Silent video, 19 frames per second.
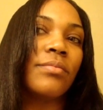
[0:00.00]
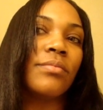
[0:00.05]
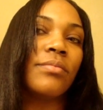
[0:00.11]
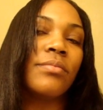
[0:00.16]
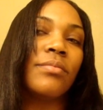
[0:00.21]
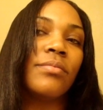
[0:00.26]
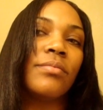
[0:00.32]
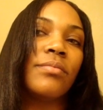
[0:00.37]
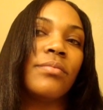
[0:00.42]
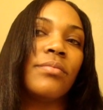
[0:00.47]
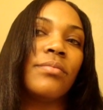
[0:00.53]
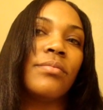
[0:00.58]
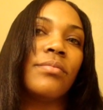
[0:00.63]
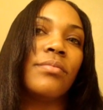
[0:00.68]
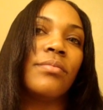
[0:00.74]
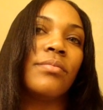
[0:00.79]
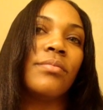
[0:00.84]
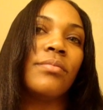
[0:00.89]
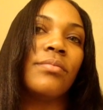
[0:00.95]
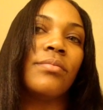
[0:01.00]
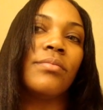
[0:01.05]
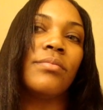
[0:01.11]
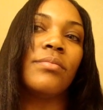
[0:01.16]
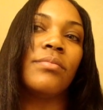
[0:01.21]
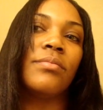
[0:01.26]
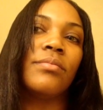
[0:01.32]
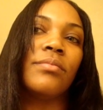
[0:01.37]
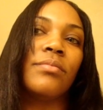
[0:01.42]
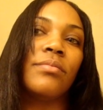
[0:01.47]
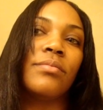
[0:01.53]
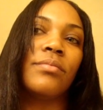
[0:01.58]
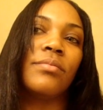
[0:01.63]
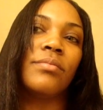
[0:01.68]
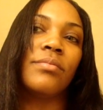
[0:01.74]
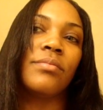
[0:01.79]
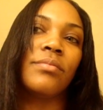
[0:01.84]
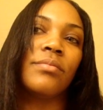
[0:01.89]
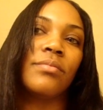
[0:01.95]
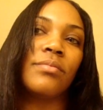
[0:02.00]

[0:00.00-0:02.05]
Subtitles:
(silence)